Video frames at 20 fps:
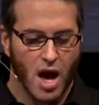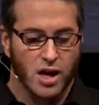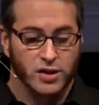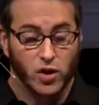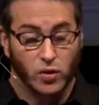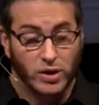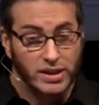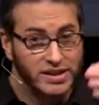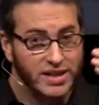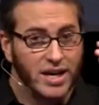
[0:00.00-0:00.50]

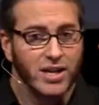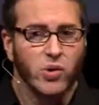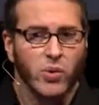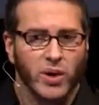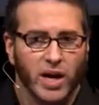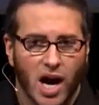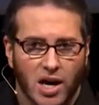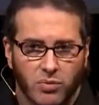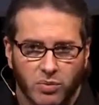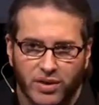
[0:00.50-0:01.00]
So
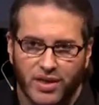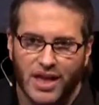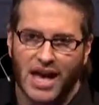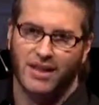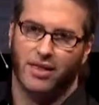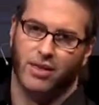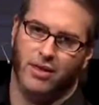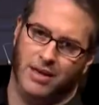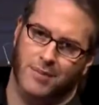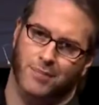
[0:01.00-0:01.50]
continuing on with
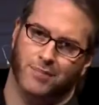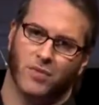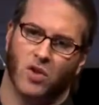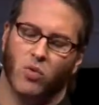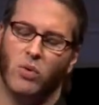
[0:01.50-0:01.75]
that theme,